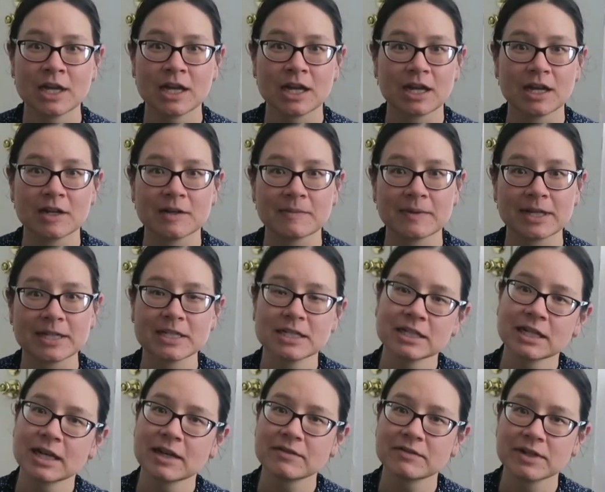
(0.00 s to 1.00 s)
Um, I didn't
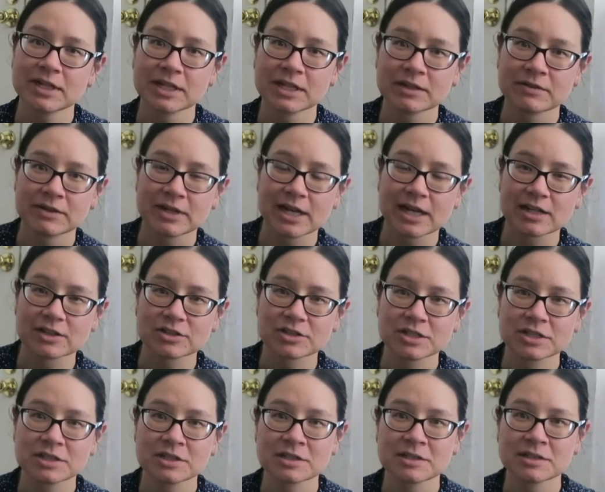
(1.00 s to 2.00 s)
have any
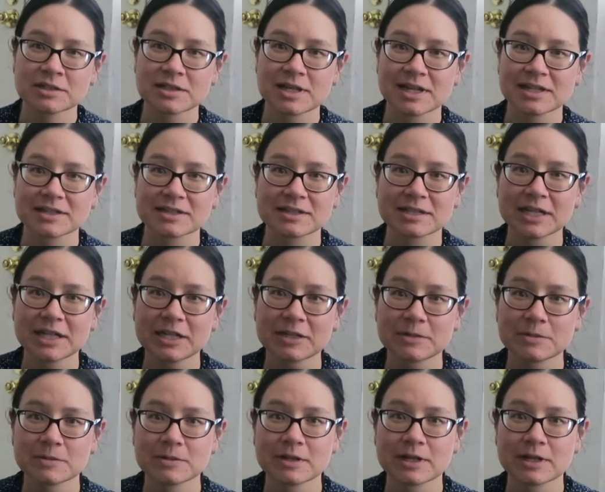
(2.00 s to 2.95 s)
reactions last night.